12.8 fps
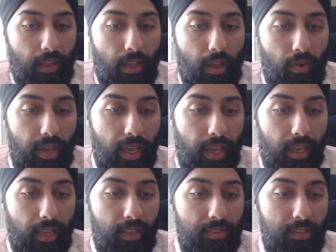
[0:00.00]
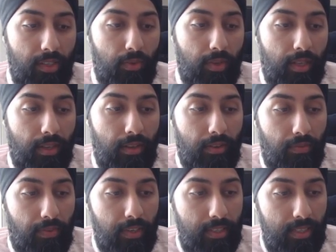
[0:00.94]
Okay, so
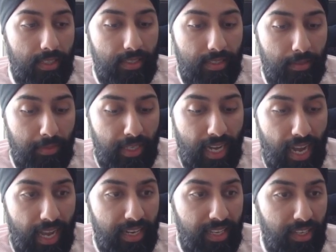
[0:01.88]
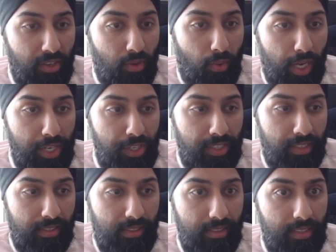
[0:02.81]
first, some guiding
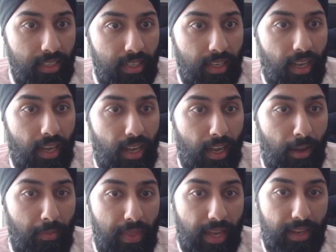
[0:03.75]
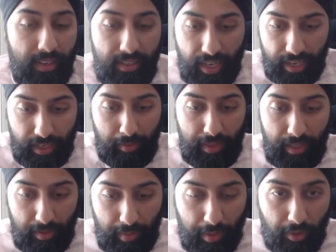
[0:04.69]
questions that guided me
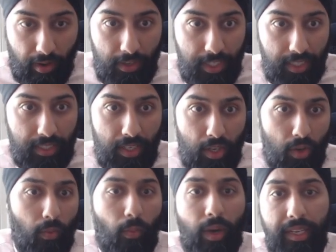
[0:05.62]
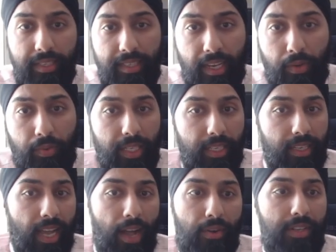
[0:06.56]
in my project. What is equity?
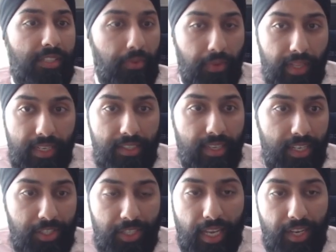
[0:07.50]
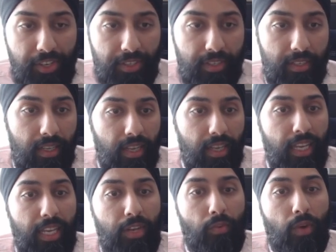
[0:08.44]
How does it relate to education?
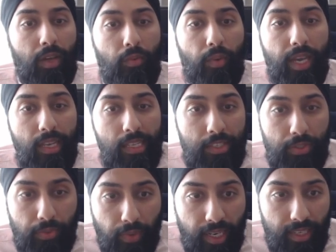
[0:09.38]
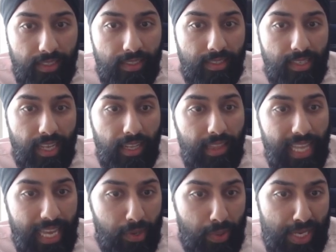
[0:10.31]
In what ways do race and
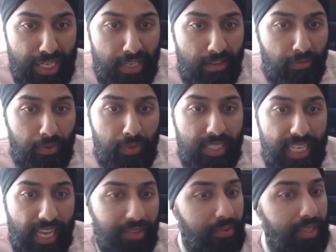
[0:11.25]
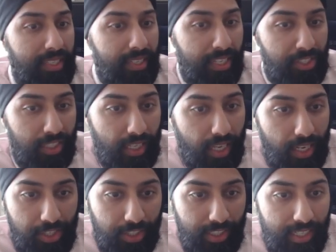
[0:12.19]
language influence equity in
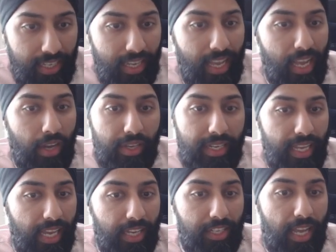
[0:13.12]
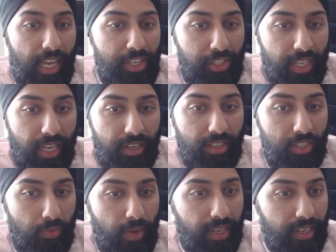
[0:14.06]
education? How can educators
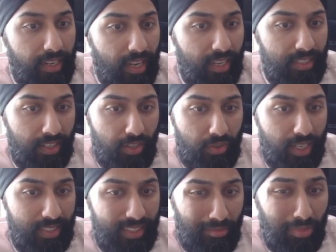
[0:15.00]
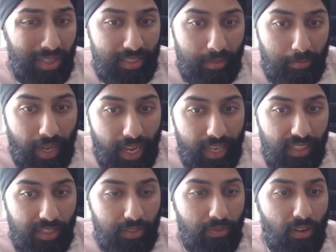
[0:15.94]
recognize and address implicit bias
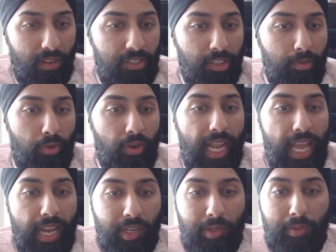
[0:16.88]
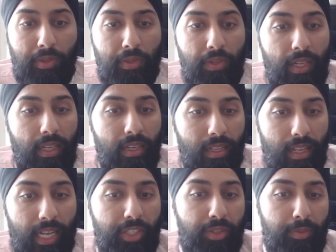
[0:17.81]
to foster a more equitable
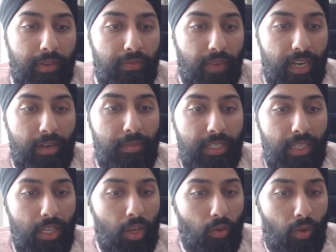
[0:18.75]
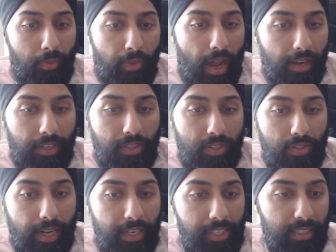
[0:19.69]
classroom environment? What practical
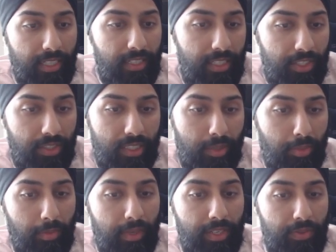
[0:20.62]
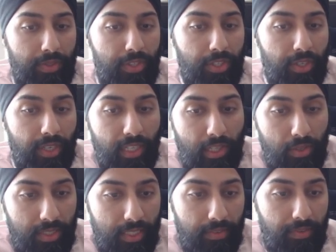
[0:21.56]
strategies can teachers implement to ensure
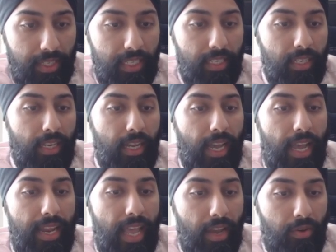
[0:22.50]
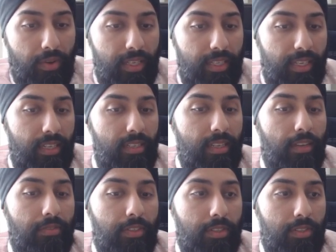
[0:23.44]
inclusivity and equity in
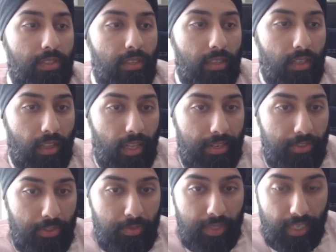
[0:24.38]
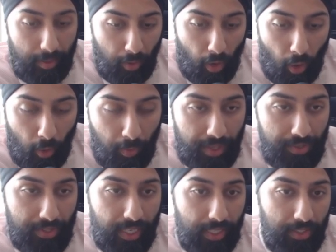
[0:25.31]
diverse classrooms? And I'm hoping
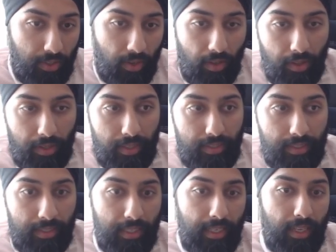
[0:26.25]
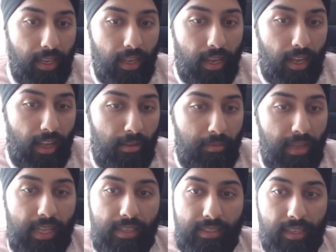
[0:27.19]
to answer all of this
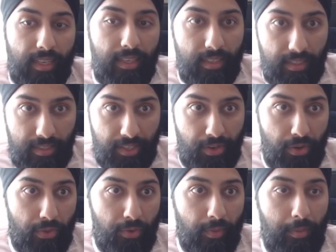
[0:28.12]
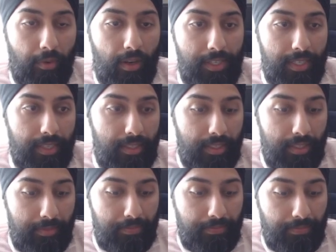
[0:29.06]
as I continue through my project.
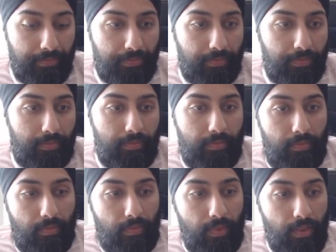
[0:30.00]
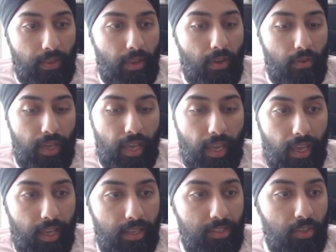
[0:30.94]

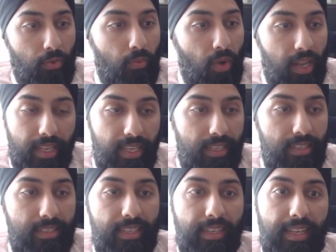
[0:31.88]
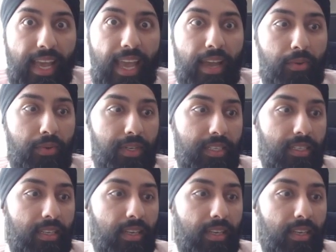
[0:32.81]
Okay, so what is equity?